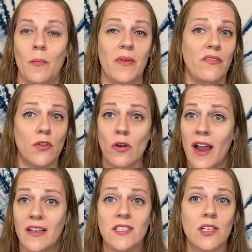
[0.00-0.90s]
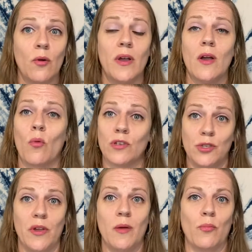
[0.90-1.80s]
If you're hand sewing or
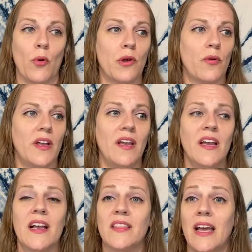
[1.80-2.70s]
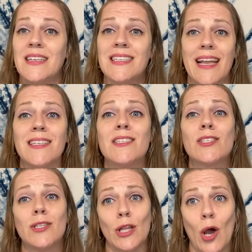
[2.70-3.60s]
doing embroidery, that is a
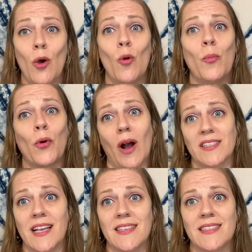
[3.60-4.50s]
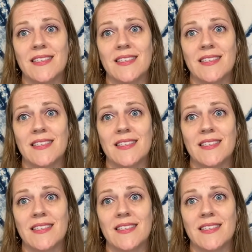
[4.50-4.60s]
slow process.